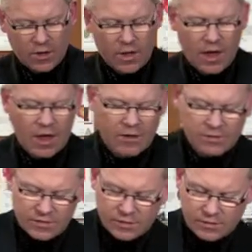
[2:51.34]
And
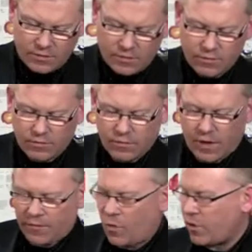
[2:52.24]

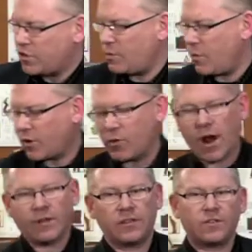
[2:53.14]
then, of course, we want to
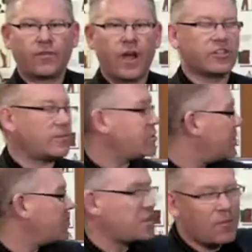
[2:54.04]
grind this fresh. I'm just
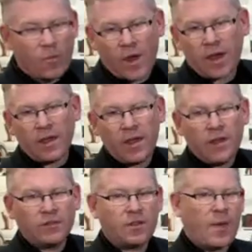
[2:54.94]
going to step away
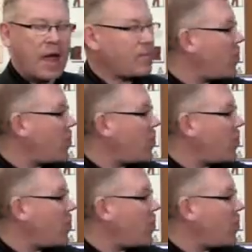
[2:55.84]
to the back